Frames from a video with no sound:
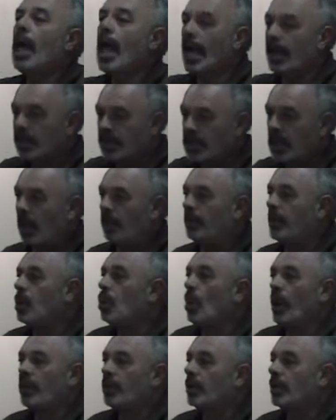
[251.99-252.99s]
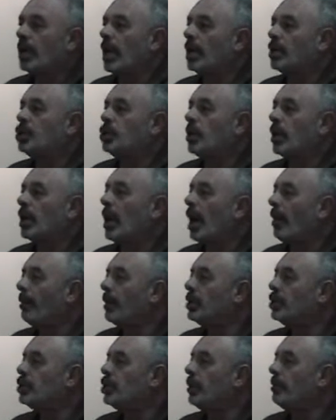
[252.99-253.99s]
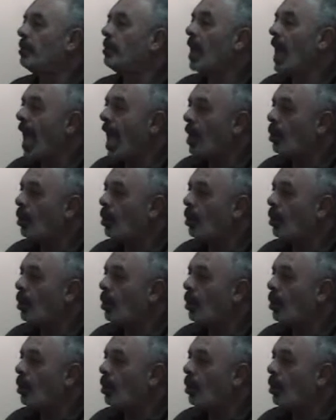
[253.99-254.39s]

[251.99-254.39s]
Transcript: and tell me whether or not you accomplished it